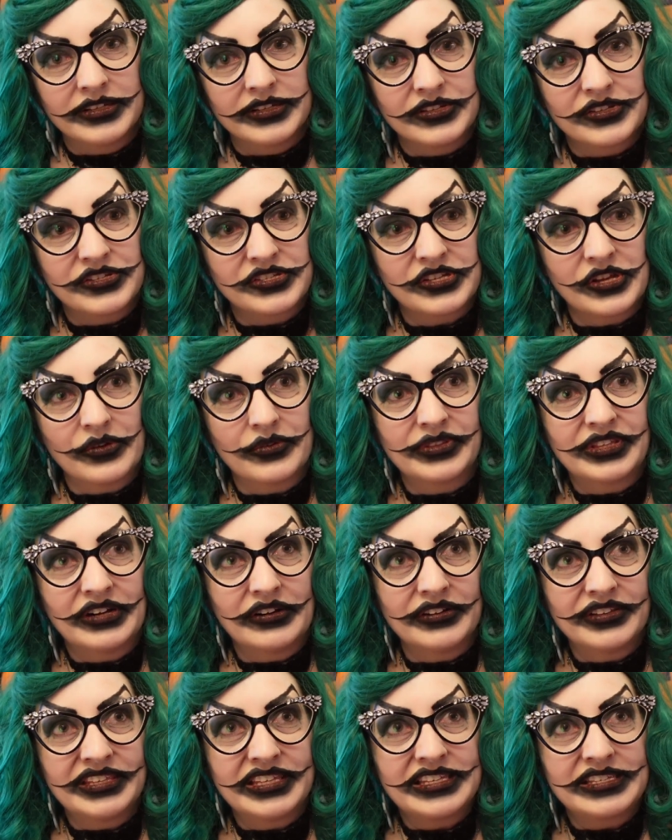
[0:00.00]
So there
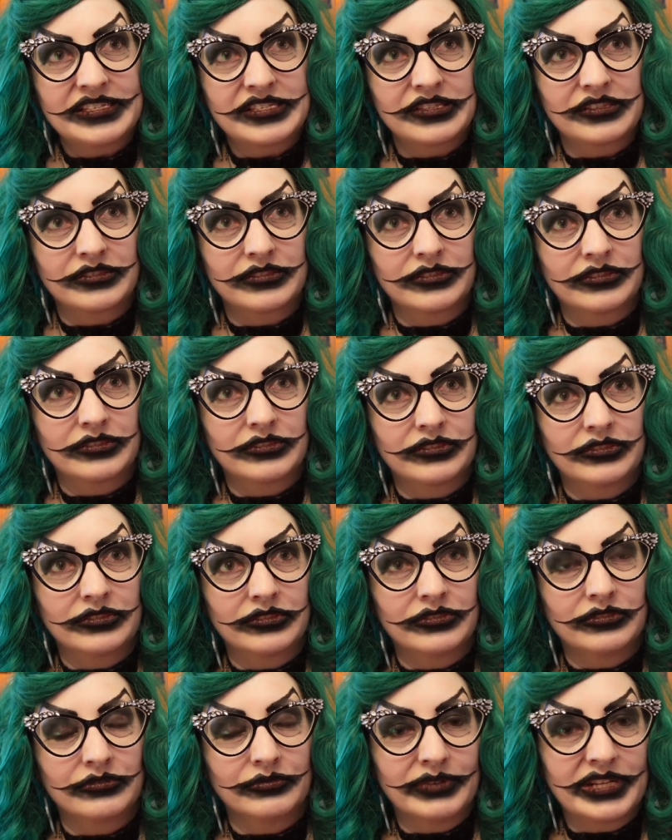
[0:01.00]
are these
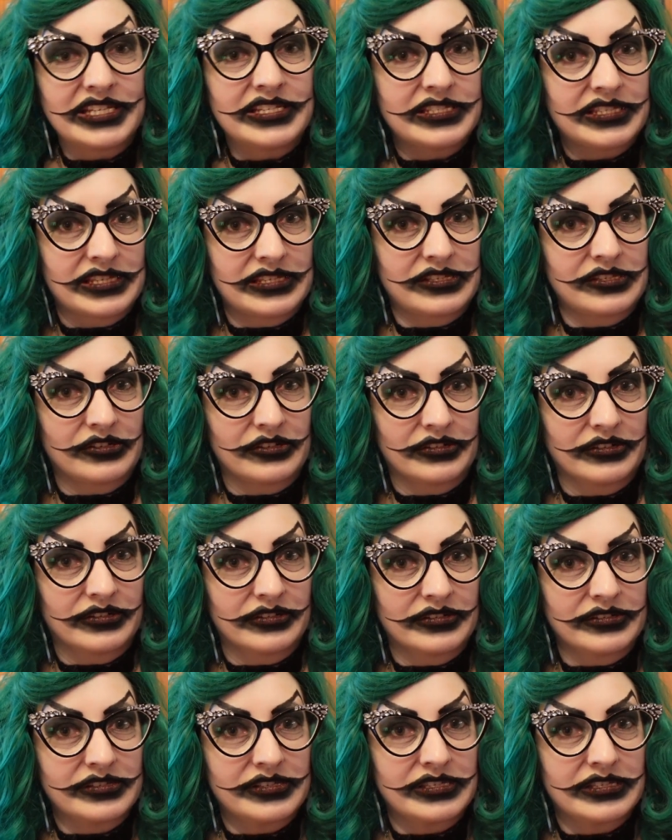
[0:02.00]
3
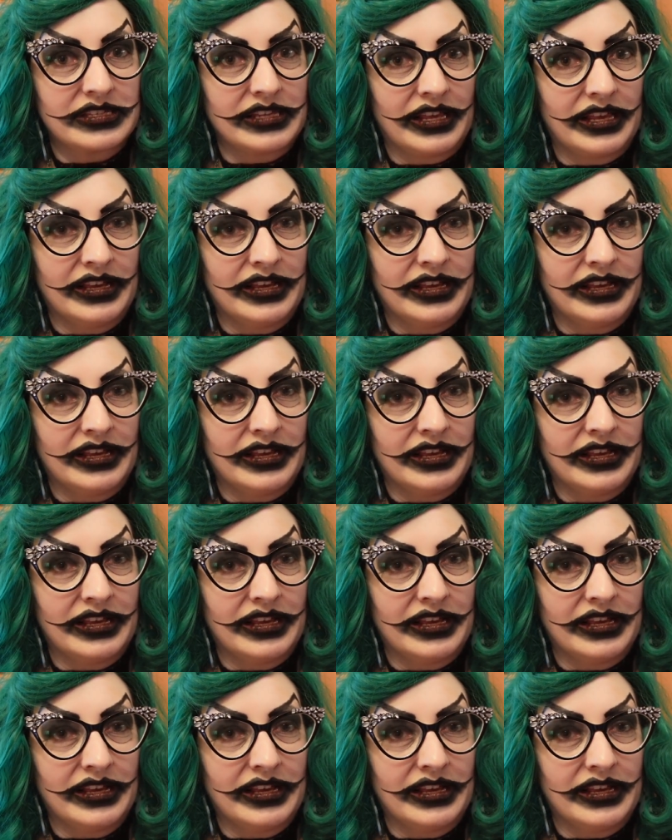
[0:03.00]
sisters,